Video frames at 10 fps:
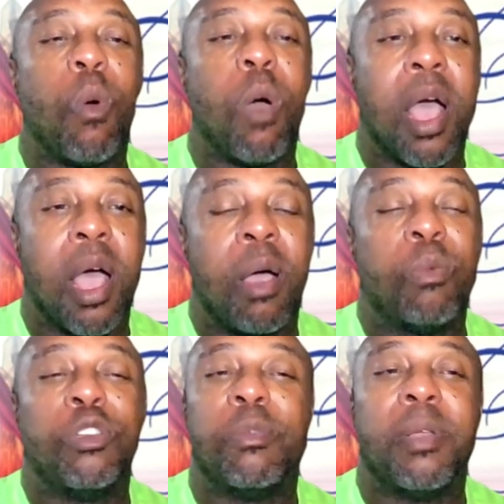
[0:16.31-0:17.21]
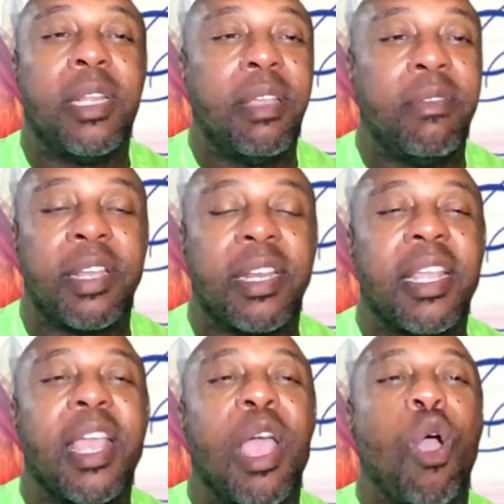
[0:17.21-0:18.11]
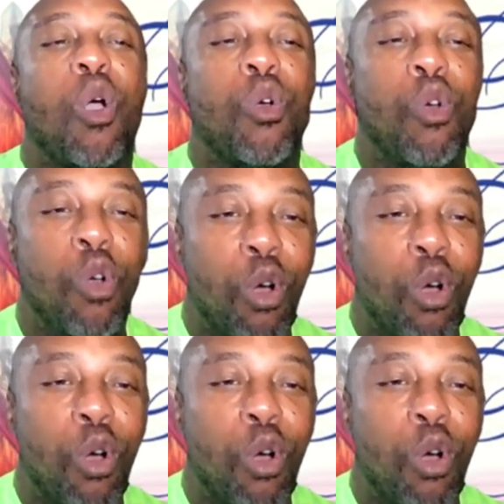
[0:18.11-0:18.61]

Wow, would you believe it?